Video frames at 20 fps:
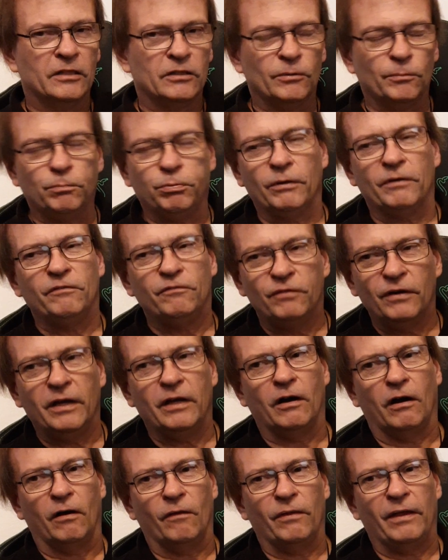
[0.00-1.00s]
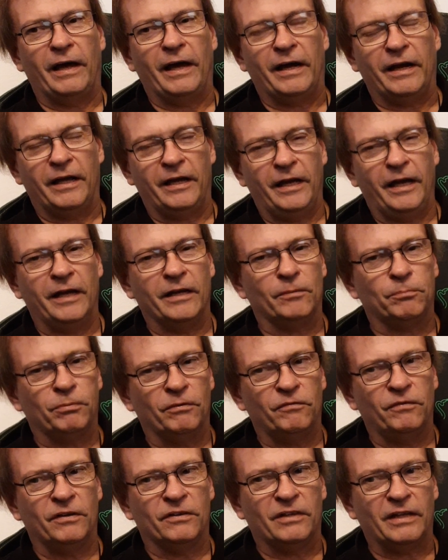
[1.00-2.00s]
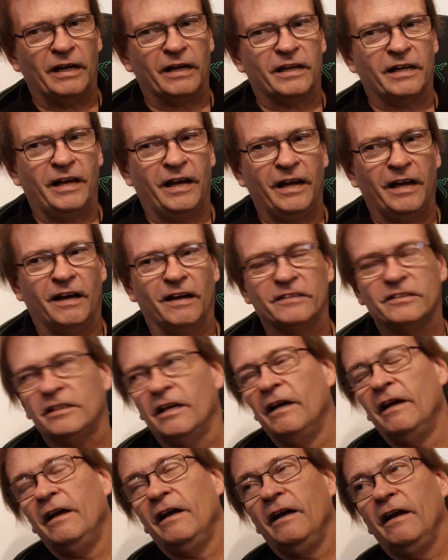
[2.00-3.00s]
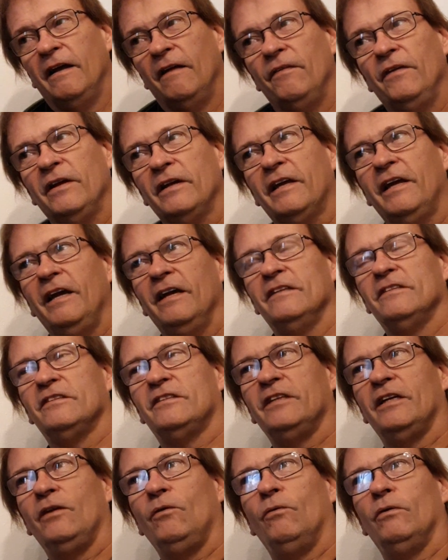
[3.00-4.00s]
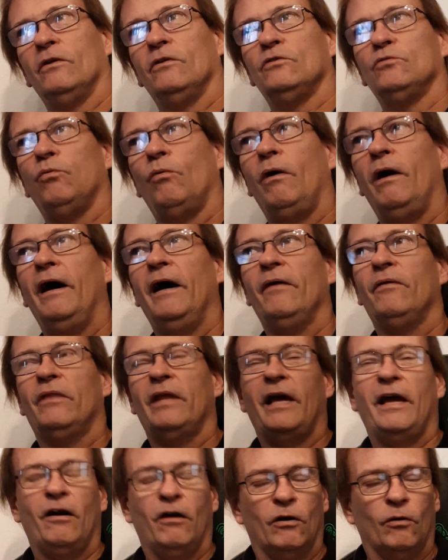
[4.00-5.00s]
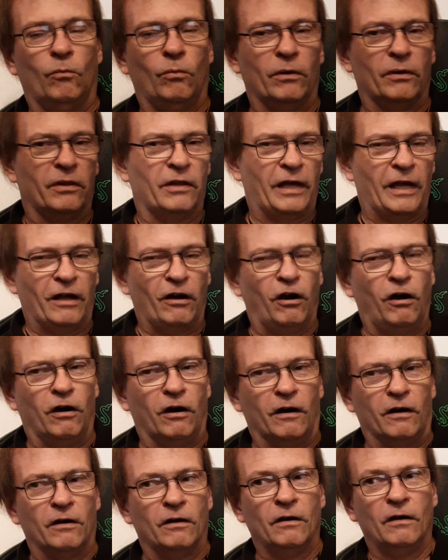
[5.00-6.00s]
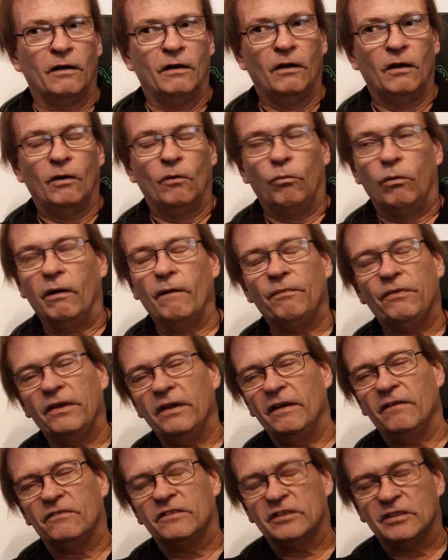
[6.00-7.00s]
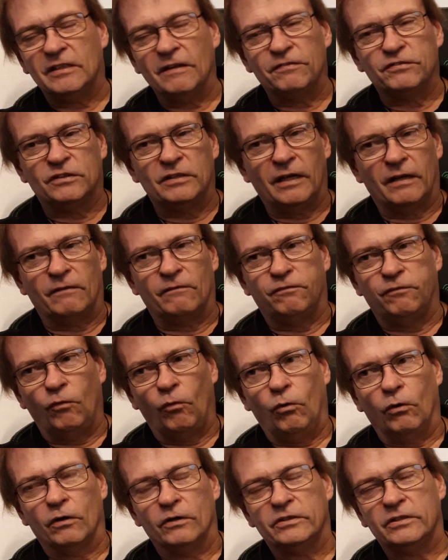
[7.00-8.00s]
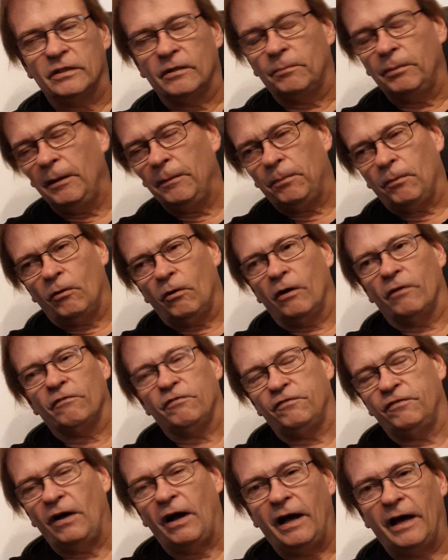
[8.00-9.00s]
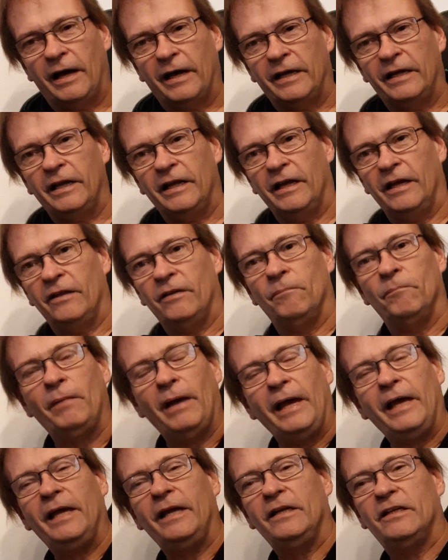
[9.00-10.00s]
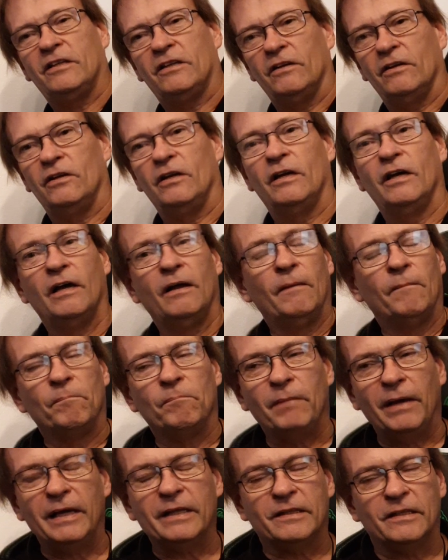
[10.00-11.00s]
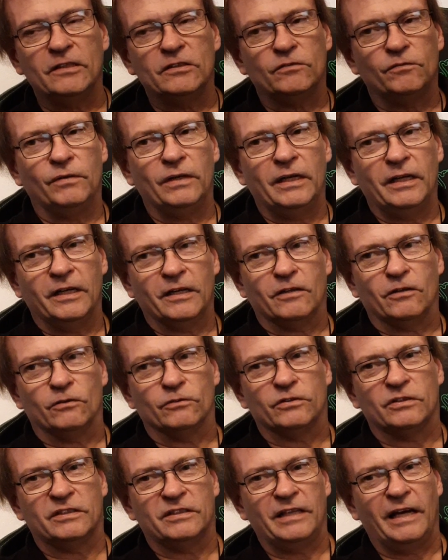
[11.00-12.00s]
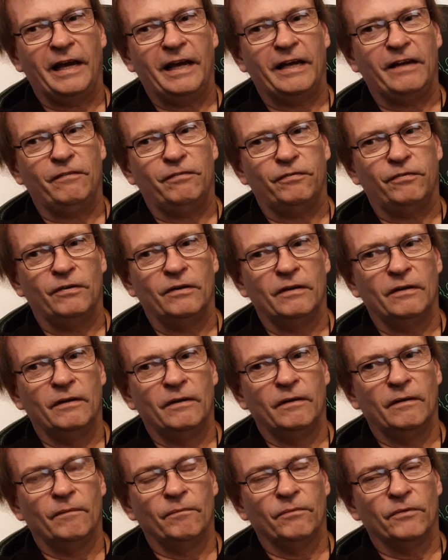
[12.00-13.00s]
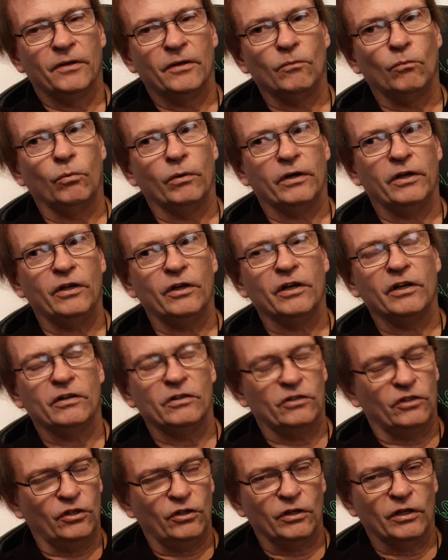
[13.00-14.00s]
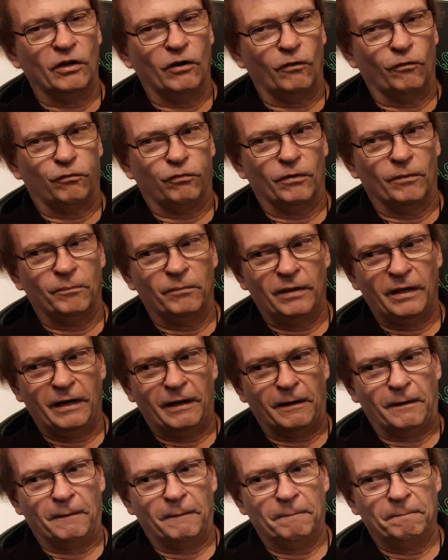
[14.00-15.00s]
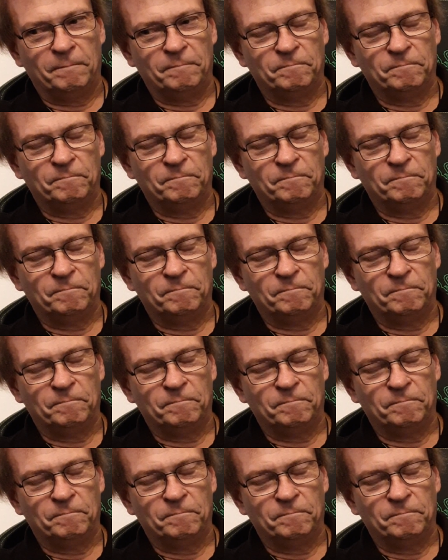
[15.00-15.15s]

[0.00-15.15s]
to prevent all that and to prevent that chaos and then Kansas City wonders why they are where they are. Well, it's stuff's not enforced and people aren't fined and made to make these vehicles safe, then where you, do you go from there?